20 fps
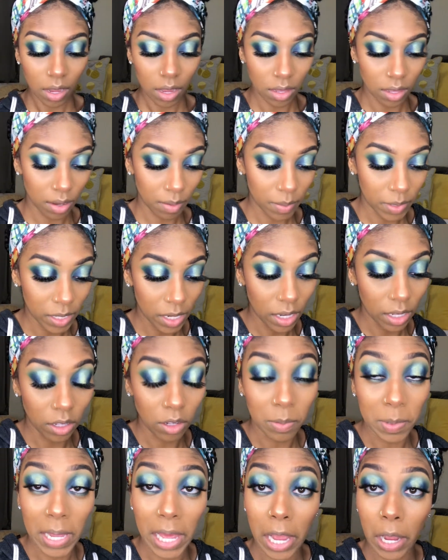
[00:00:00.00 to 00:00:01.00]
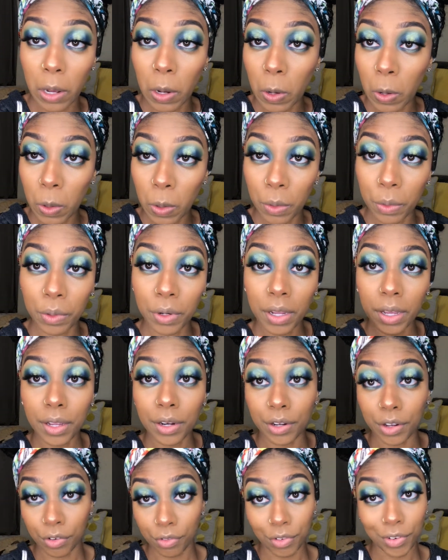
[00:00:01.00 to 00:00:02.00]
and then I'm going to take a little bit of that gold,
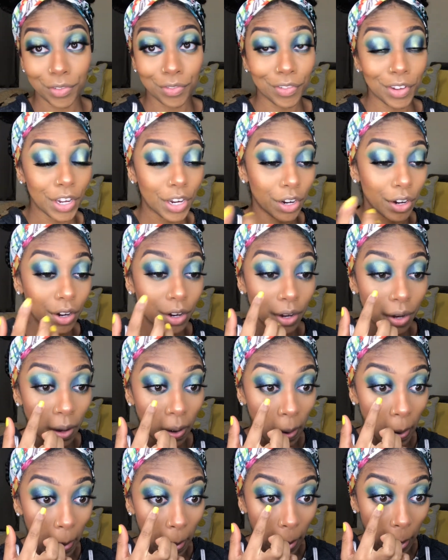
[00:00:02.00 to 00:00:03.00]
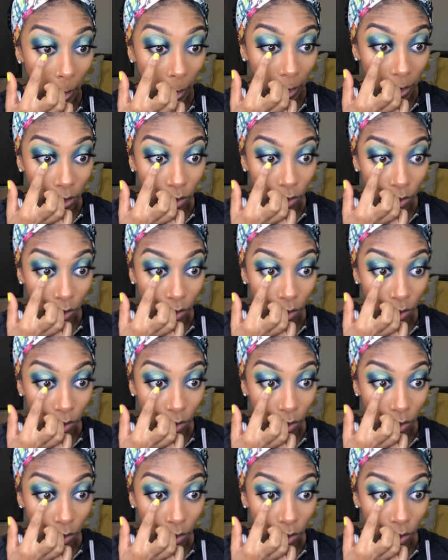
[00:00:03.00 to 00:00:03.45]
different finger, and